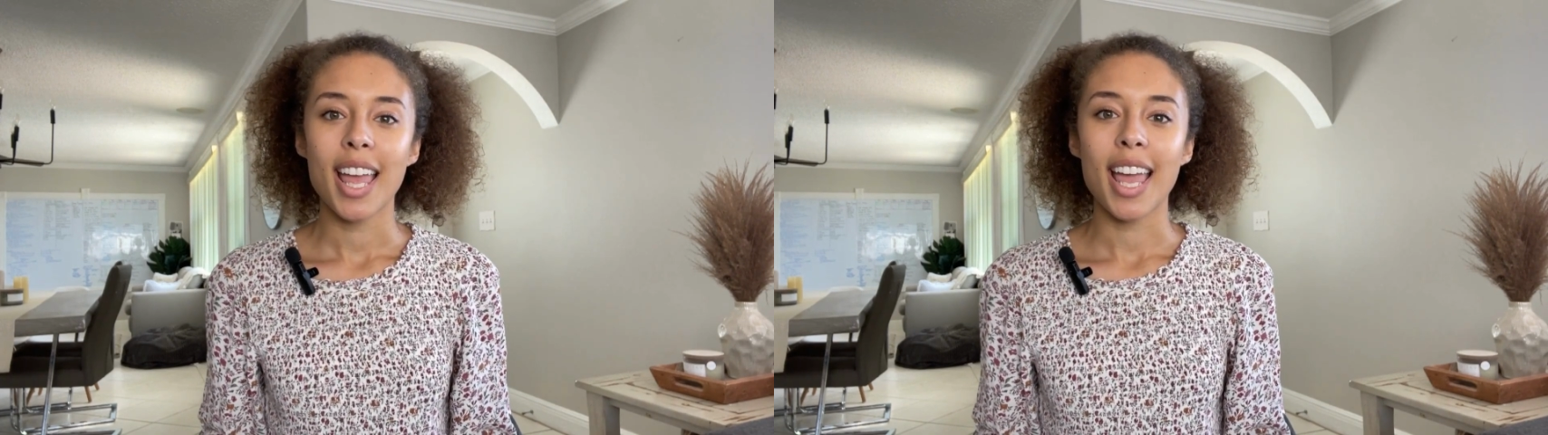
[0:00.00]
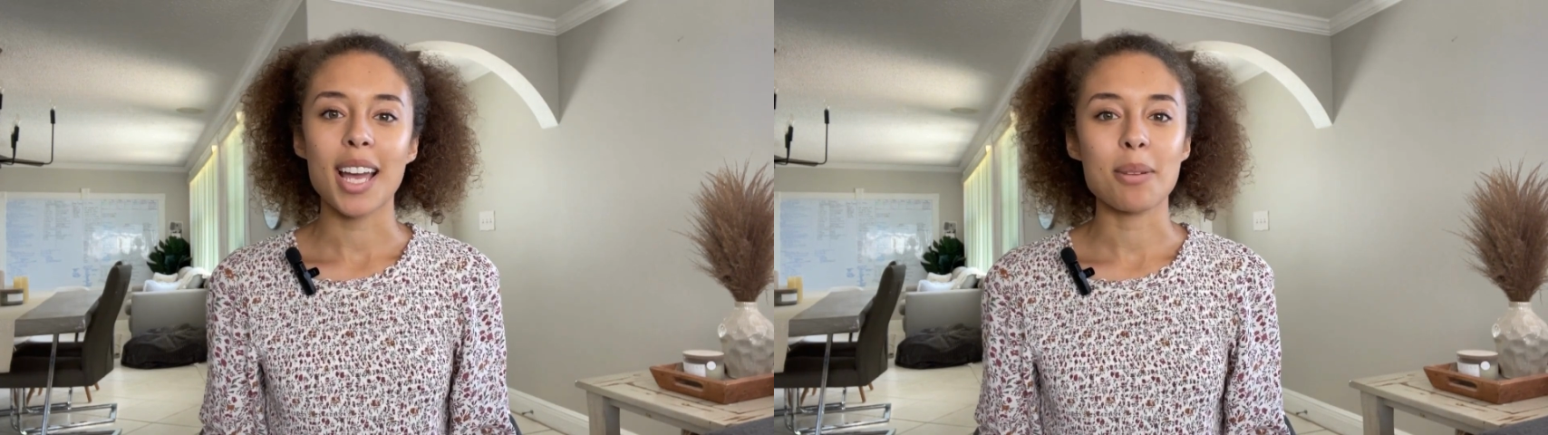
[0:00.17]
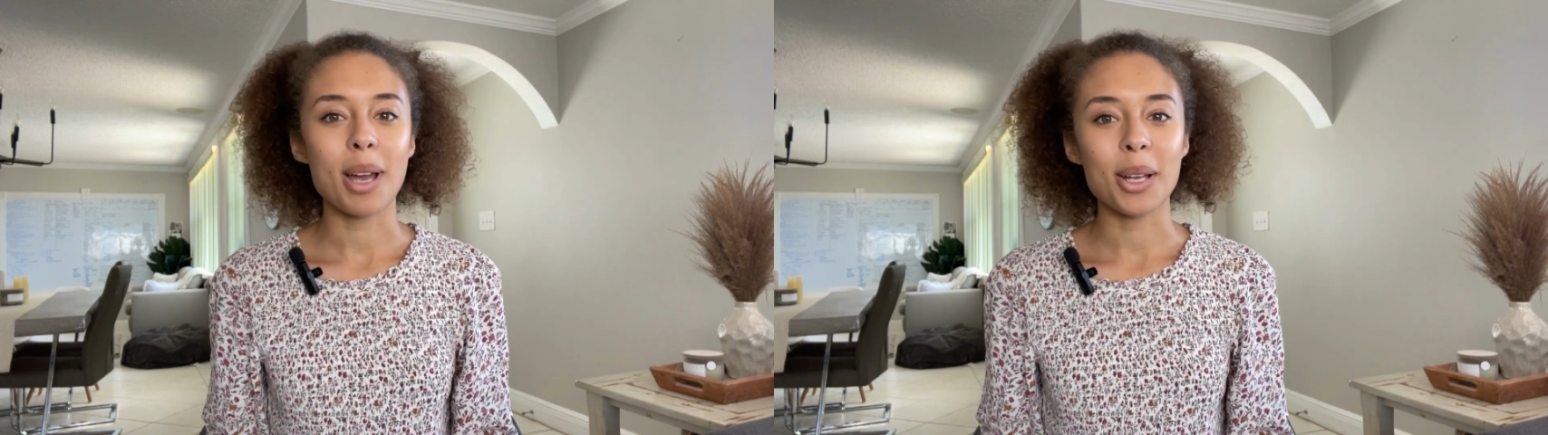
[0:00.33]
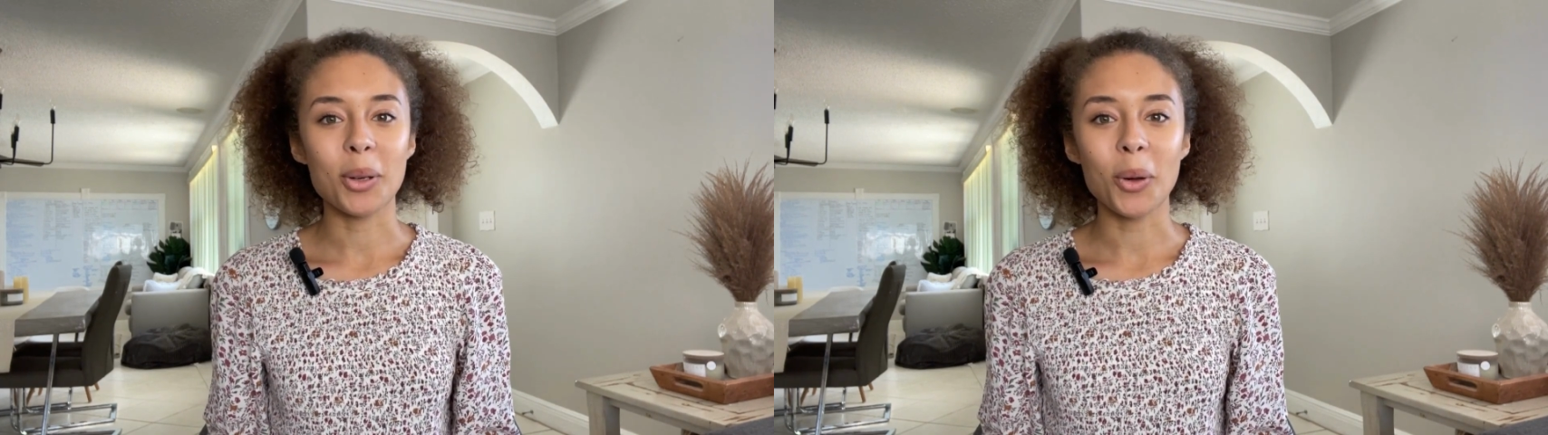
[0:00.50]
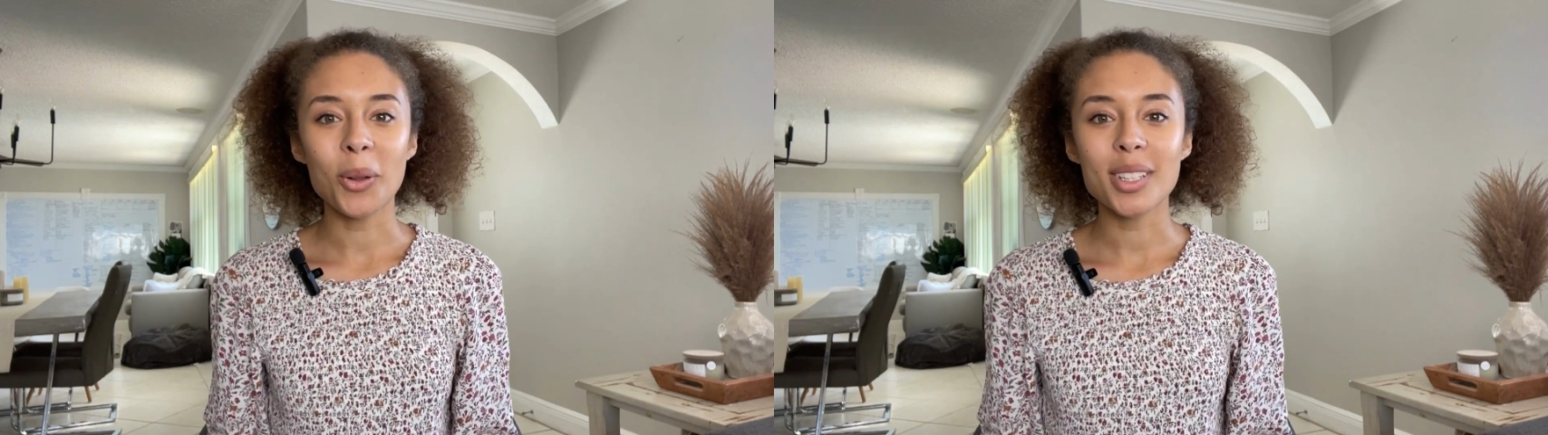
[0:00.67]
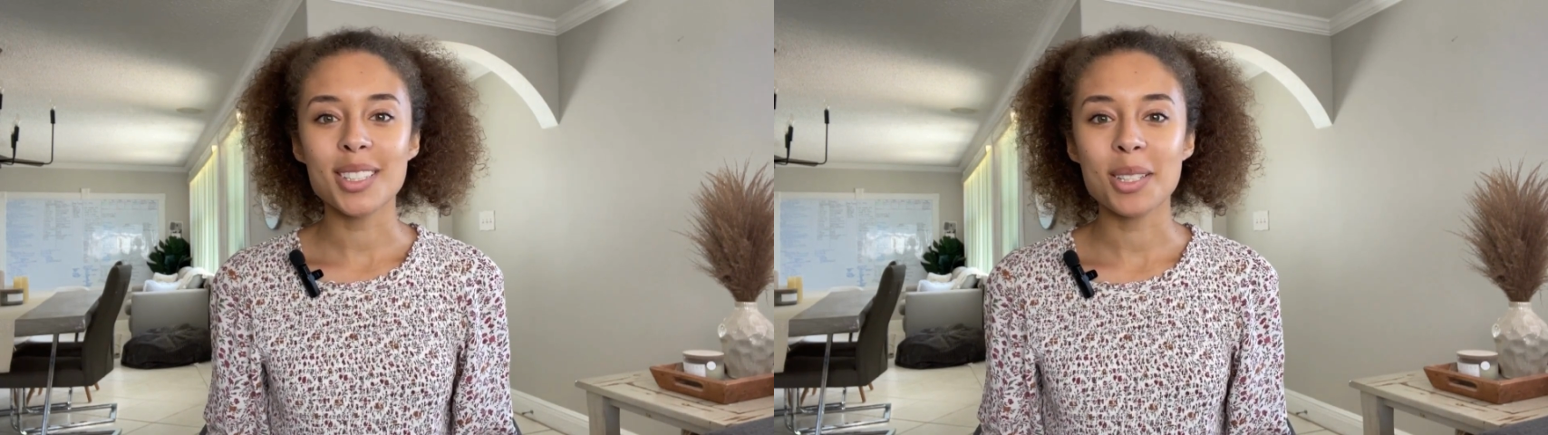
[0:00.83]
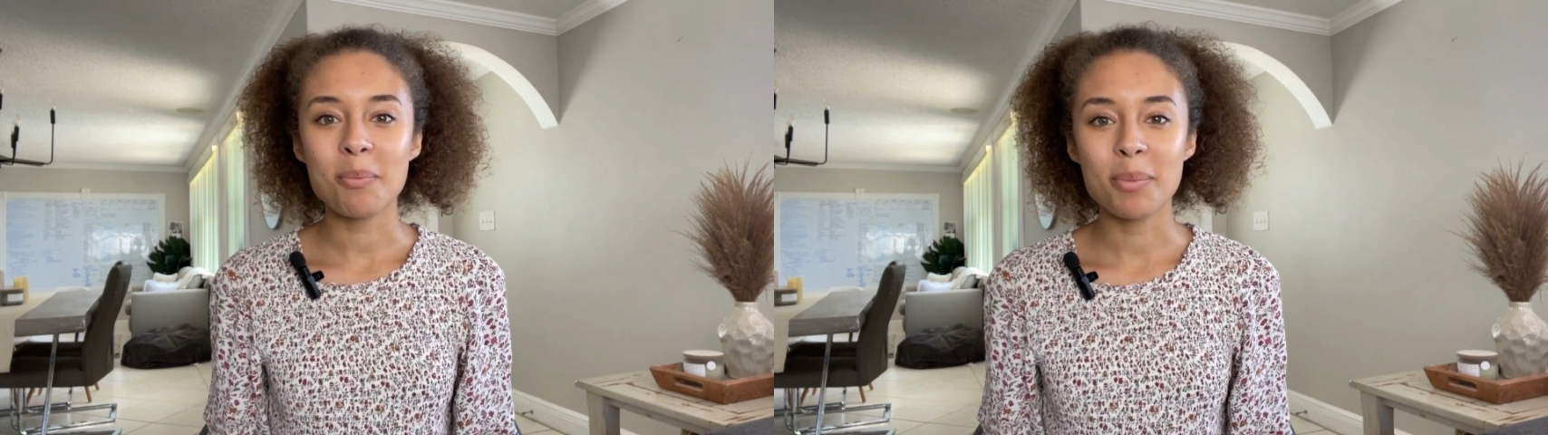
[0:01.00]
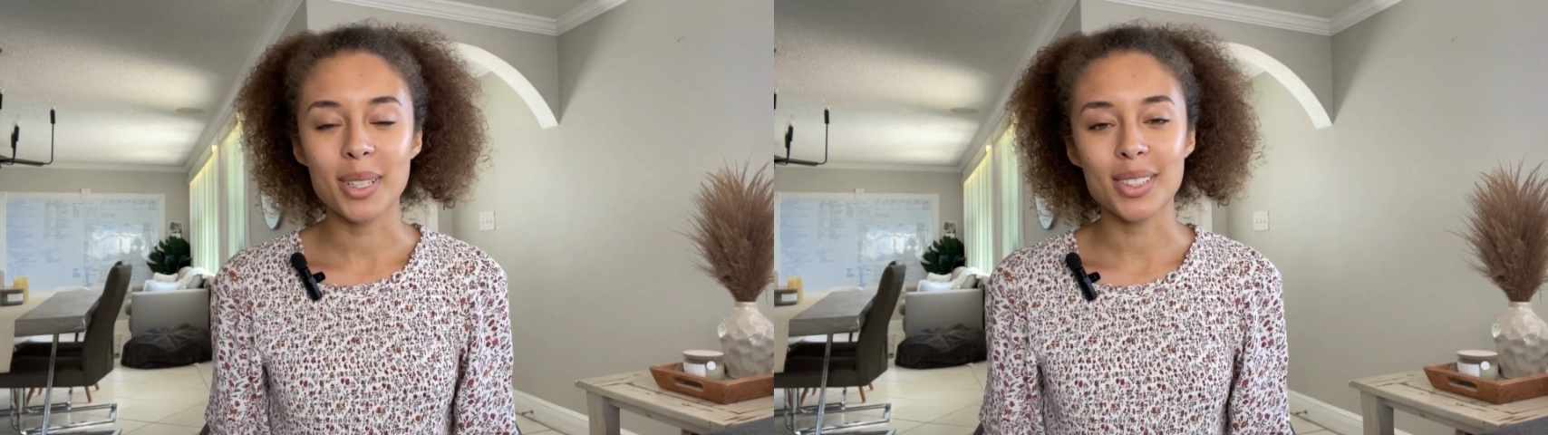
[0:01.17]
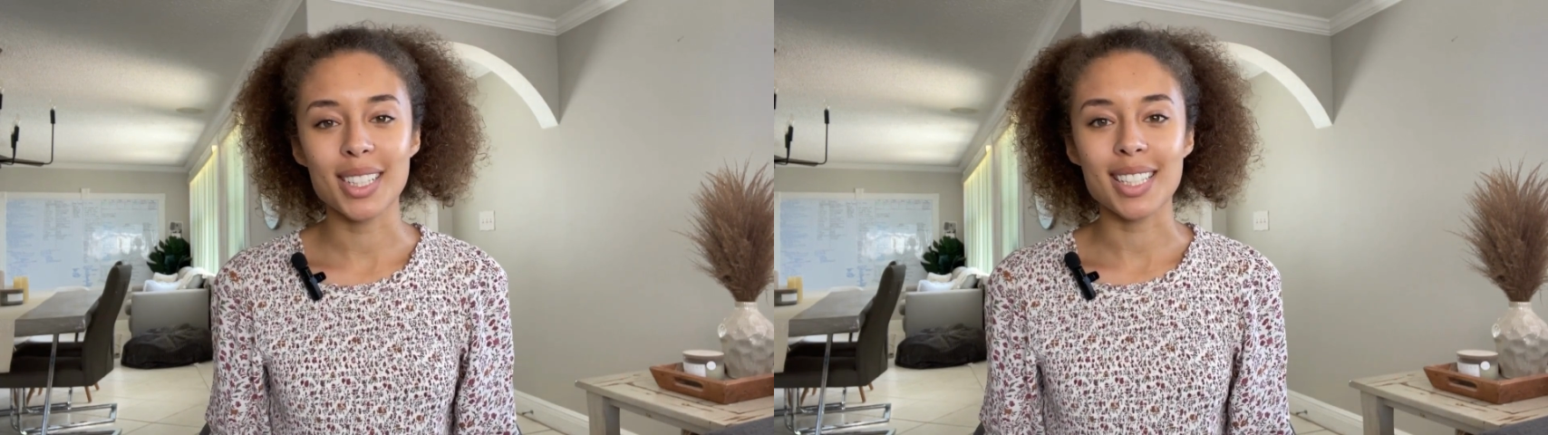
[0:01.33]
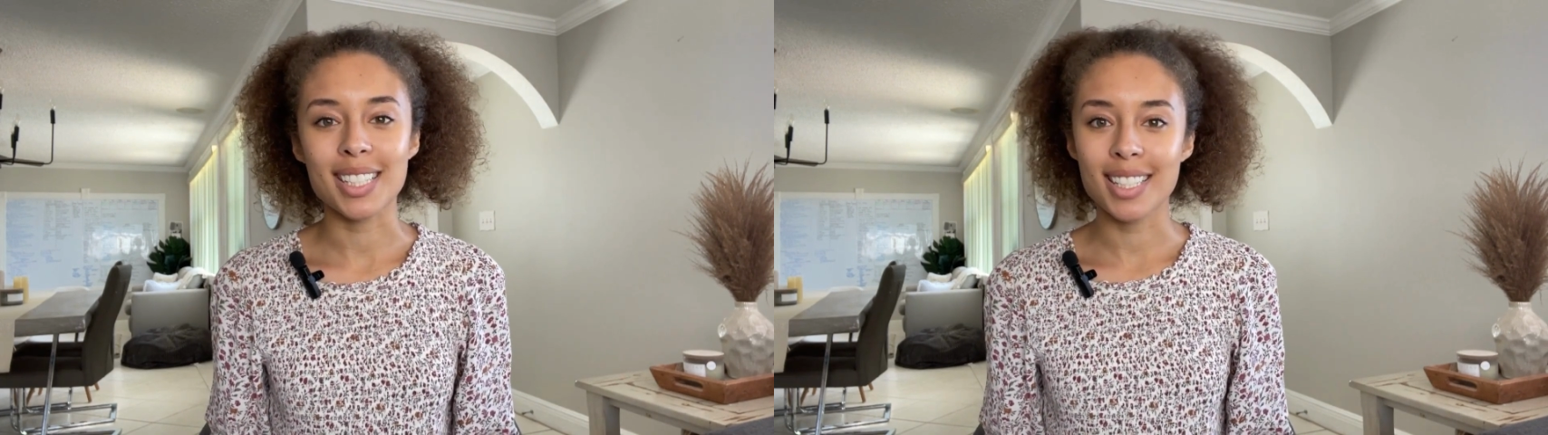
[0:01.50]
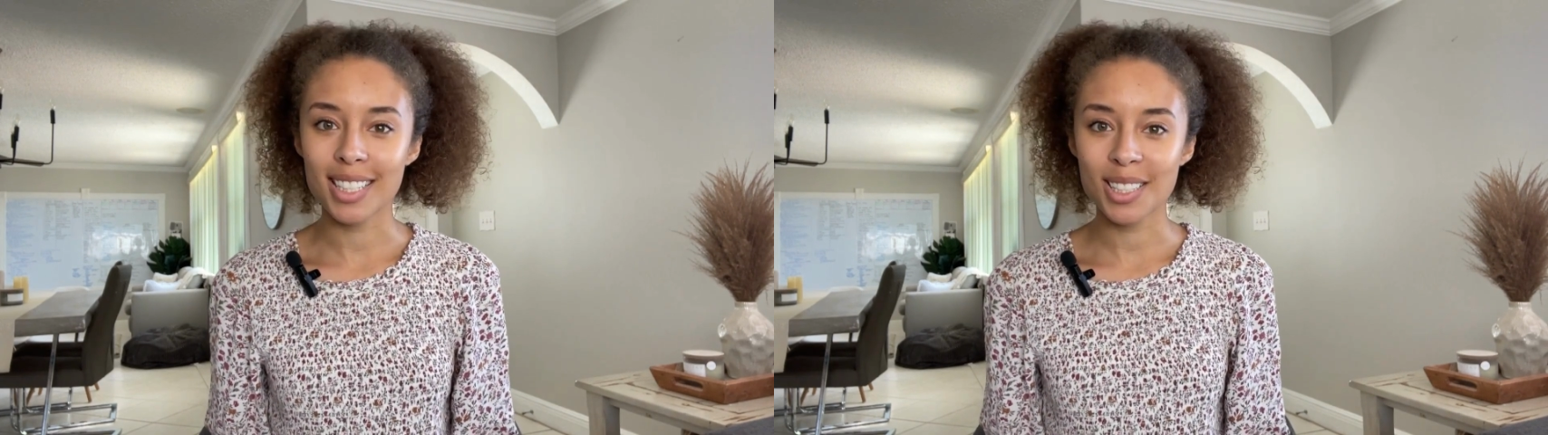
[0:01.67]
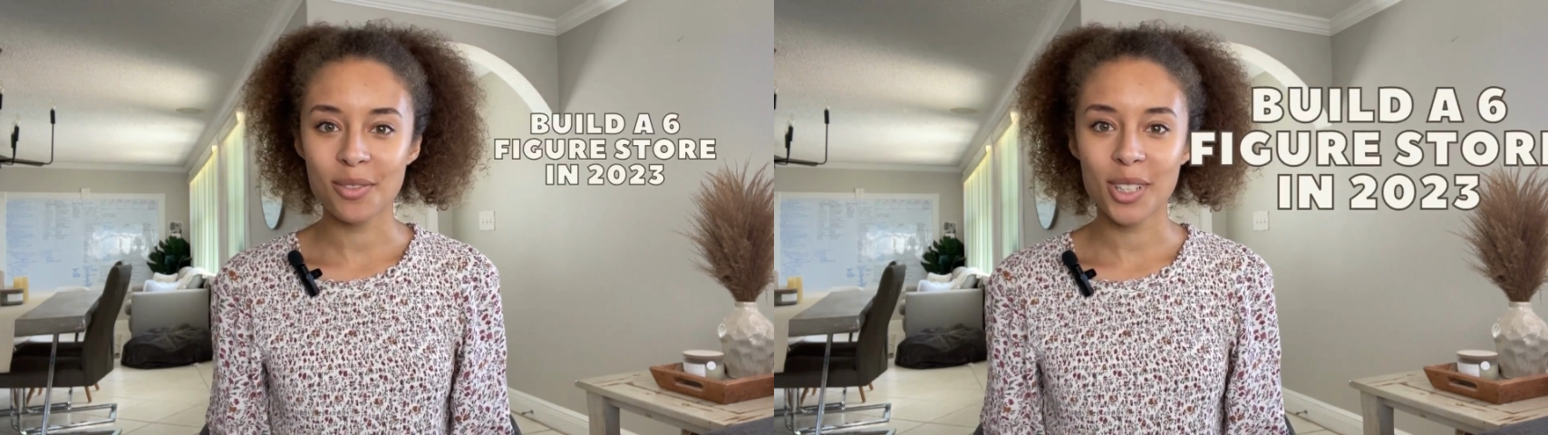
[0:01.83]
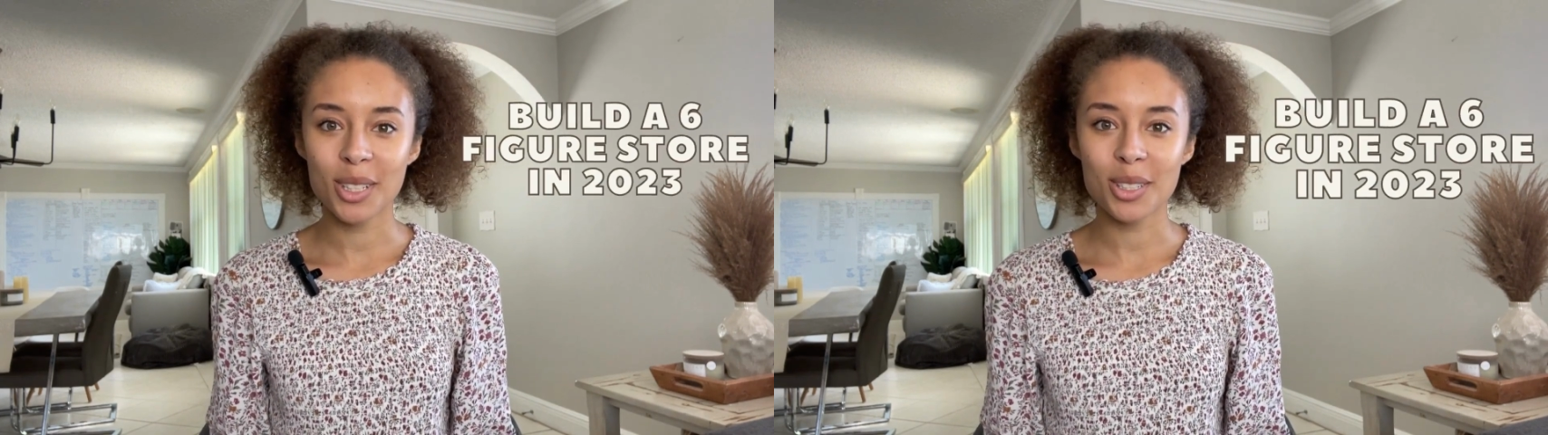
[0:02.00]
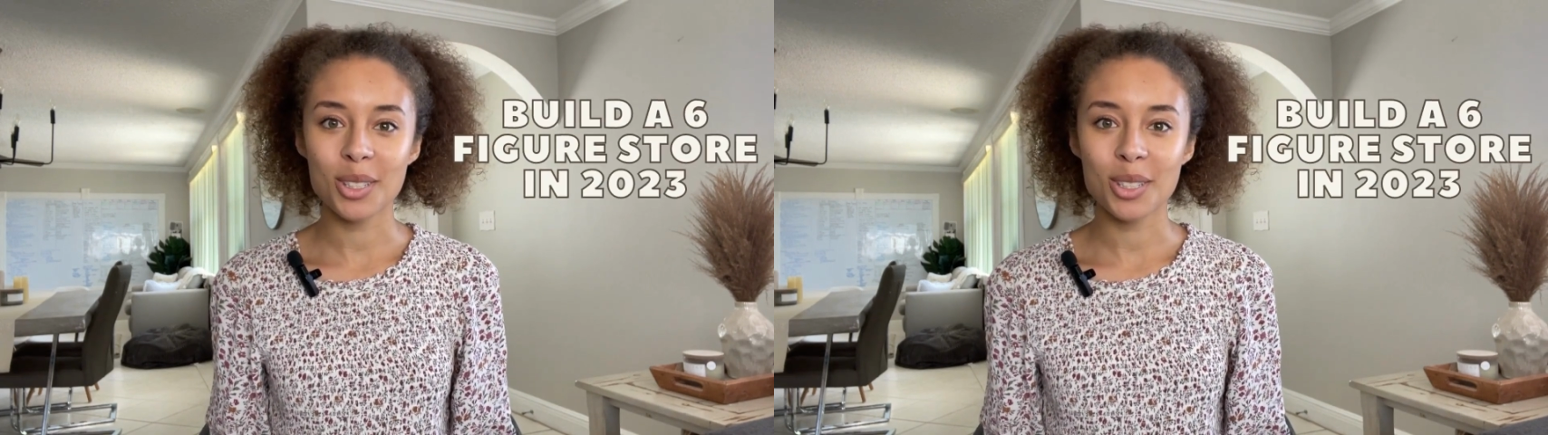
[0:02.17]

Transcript: and my goal is to build a six-figure